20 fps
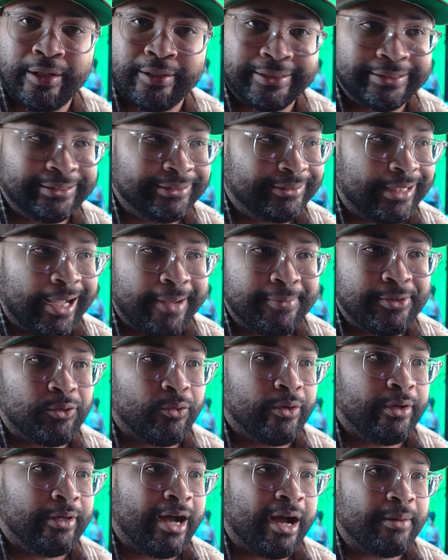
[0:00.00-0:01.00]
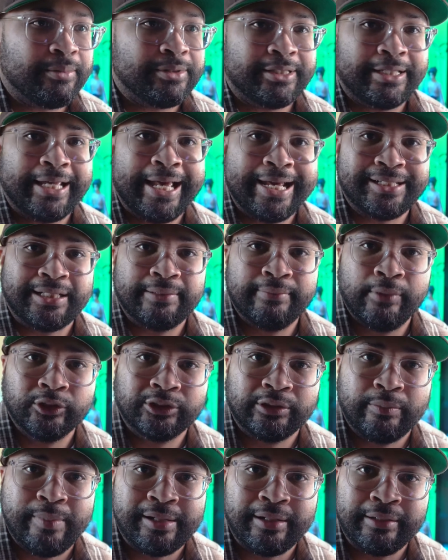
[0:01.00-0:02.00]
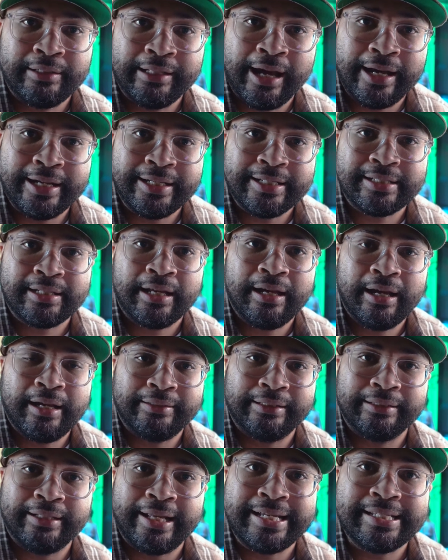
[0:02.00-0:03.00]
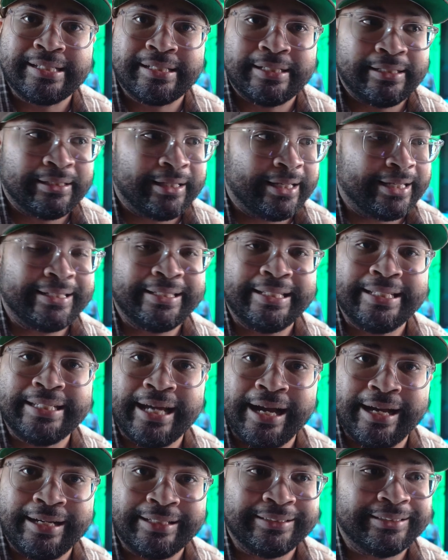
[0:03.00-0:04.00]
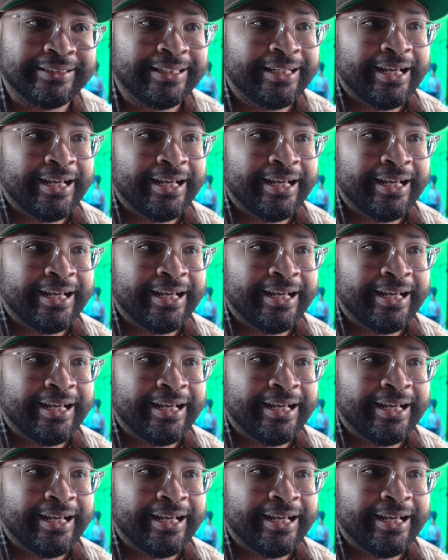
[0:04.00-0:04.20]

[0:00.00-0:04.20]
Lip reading: Because Times Square obviously has the most amount of the lights in, like neon,